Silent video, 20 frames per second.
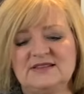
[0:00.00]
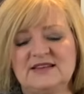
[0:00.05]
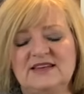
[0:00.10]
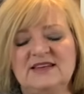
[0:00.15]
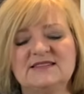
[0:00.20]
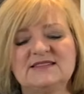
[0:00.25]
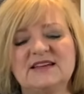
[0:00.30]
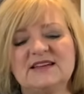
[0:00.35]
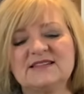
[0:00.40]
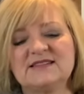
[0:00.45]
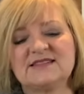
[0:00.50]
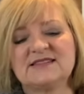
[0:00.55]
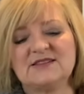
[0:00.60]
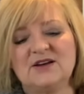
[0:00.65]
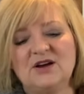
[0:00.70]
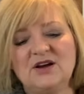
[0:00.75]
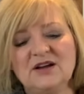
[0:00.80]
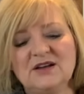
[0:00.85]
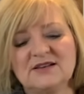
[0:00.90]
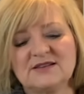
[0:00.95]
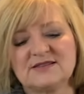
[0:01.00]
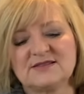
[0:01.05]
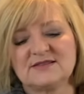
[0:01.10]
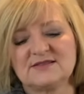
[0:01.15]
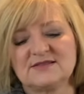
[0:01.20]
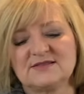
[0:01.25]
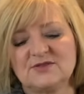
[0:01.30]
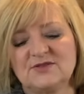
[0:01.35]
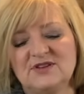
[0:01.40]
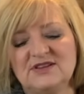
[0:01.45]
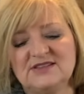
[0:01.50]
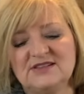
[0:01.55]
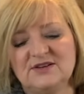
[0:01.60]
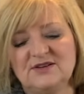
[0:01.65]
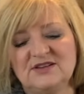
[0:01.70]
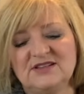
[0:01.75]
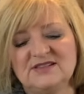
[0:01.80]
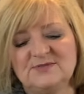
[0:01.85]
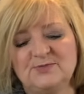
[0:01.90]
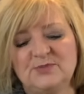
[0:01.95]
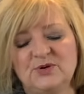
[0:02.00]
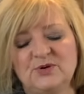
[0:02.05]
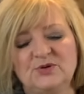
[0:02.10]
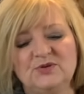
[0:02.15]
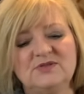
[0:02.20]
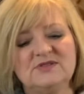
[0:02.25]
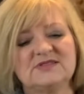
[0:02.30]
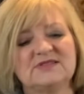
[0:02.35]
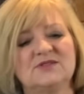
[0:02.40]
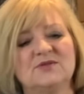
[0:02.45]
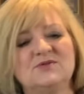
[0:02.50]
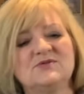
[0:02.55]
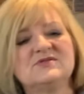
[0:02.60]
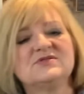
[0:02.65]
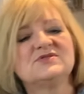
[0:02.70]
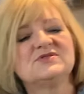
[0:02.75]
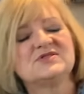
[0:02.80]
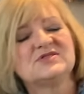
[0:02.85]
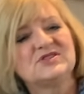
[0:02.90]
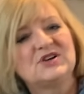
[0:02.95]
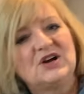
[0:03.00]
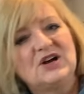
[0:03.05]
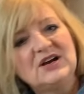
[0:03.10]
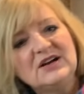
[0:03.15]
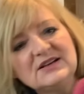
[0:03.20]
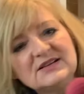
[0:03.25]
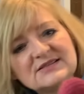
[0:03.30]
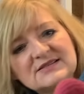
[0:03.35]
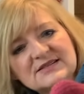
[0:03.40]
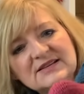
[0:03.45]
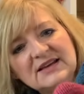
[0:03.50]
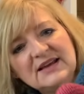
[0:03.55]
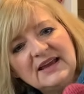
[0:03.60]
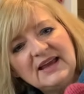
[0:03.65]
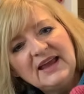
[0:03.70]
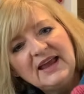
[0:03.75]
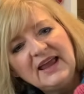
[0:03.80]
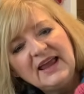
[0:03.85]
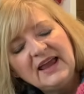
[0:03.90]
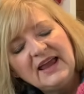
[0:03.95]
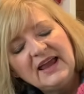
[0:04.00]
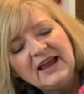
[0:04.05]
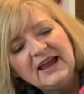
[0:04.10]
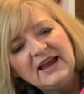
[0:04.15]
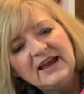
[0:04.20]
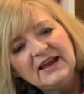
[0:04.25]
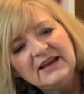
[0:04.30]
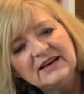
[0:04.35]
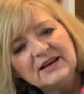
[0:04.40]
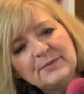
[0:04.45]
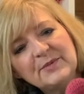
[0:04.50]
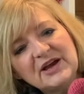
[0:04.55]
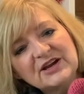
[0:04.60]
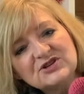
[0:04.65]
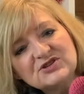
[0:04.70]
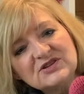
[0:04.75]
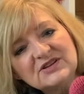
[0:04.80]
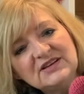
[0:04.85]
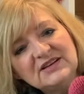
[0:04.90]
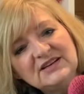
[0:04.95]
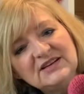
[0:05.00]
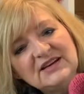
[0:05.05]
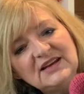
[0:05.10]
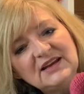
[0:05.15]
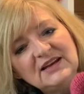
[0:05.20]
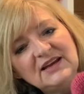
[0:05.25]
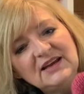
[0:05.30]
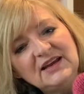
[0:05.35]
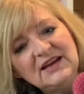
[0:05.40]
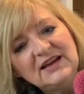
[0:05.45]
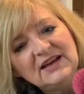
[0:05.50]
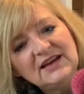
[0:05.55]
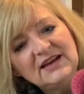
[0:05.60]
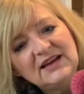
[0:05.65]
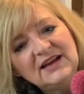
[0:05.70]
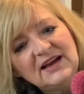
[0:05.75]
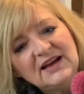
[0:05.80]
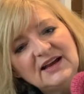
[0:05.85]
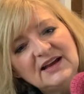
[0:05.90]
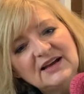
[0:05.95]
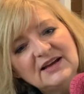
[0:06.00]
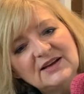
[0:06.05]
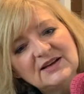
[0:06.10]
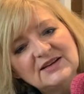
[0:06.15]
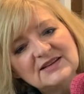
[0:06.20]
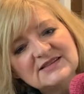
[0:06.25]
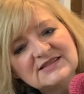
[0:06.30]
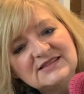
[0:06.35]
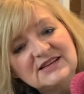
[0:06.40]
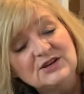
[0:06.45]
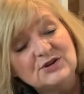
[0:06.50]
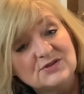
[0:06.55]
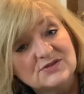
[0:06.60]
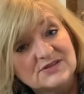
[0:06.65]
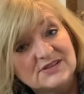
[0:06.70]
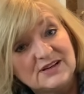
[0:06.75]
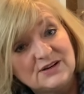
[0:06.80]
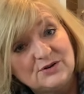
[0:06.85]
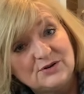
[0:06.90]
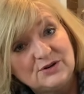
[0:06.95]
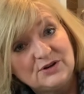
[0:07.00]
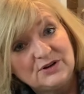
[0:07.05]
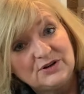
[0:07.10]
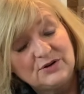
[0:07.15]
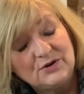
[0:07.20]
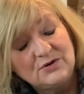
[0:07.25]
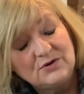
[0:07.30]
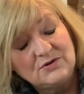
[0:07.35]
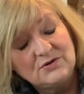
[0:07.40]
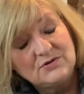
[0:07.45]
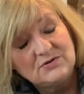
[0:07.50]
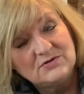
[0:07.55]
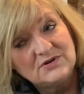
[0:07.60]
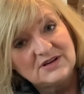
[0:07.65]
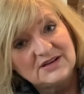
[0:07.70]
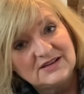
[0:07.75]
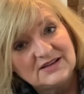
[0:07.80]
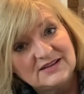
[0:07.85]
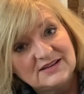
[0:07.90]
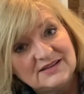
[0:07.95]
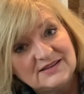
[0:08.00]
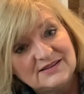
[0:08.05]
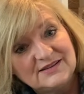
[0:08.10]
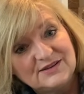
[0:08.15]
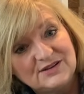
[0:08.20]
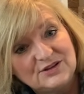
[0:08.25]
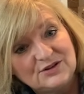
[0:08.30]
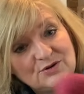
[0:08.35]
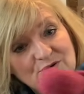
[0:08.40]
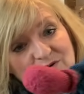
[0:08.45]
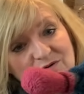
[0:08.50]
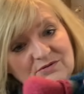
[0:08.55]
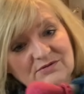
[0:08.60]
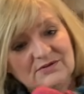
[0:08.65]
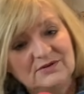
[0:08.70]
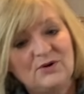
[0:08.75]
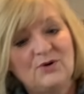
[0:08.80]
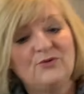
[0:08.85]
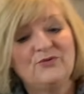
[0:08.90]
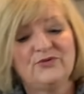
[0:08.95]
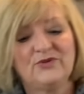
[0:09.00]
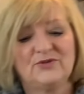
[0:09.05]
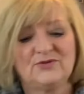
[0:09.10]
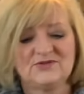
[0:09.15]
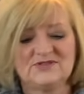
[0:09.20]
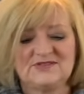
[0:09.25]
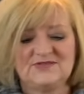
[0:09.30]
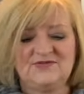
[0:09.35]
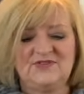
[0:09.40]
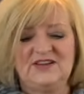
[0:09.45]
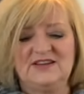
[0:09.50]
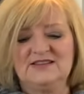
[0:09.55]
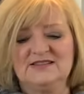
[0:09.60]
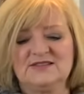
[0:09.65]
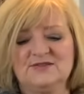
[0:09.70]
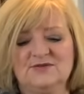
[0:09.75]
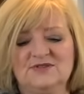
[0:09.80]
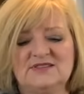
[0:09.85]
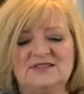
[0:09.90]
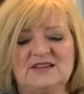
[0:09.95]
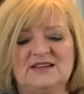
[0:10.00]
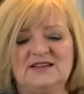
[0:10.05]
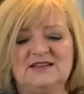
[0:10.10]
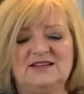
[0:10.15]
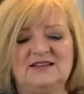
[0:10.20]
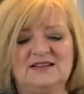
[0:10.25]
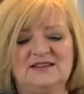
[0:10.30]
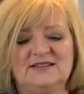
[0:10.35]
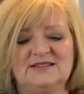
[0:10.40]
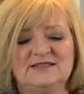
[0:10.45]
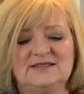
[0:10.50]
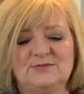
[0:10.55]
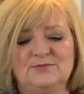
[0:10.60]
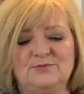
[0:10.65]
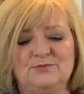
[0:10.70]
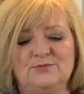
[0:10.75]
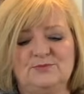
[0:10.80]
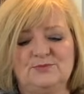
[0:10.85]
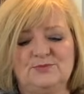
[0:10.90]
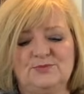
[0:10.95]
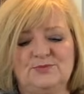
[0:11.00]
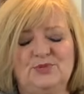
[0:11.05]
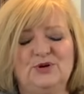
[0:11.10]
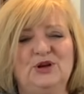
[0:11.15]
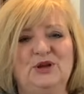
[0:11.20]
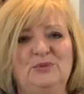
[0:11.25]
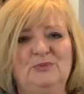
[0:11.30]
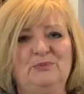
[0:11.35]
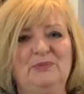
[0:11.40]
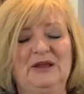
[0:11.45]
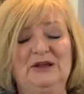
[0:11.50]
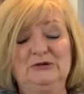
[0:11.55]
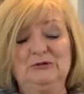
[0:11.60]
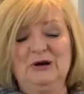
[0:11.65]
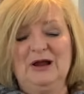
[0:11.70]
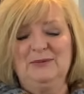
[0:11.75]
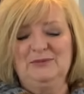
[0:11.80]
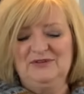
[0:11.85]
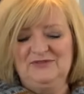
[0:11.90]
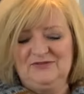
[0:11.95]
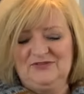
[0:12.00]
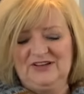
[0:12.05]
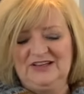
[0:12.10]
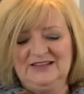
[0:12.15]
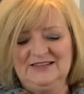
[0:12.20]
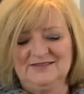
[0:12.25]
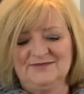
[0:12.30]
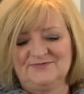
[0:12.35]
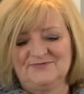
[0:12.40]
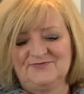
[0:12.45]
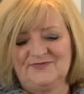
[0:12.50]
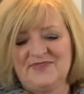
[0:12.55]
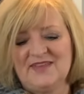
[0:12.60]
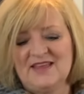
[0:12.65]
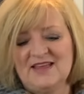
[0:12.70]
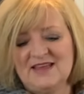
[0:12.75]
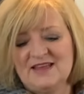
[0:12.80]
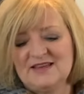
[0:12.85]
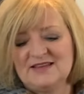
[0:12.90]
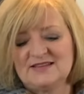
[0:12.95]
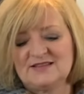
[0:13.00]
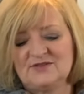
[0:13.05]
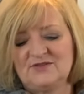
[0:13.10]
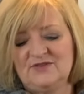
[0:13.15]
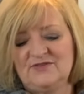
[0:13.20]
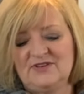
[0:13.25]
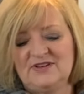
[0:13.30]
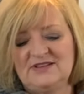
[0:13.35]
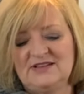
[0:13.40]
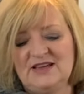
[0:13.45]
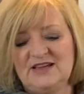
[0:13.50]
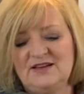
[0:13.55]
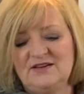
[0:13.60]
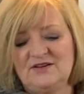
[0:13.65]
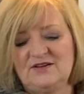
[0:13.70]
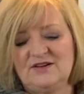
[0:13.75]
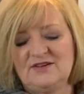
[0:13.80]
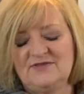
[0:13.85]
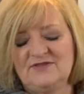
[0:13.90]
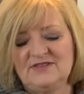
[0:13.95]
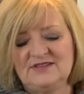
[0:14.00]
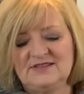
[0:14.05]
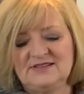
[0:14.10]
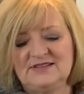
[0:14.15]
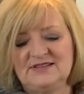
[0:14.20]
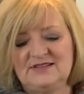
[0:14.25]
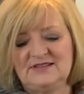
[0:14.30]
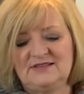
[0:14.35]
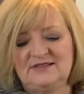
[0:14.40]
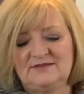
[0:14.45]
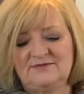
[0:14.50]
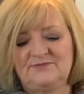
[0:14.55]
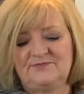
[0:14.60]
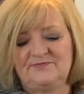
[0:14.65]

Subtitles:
He's got socks, so these aren't his boots, those are socks. And I'm actually knitting sneakers that are gonna go over those feet. So he's got like some pretty big rabbit feet. So if I take off his little,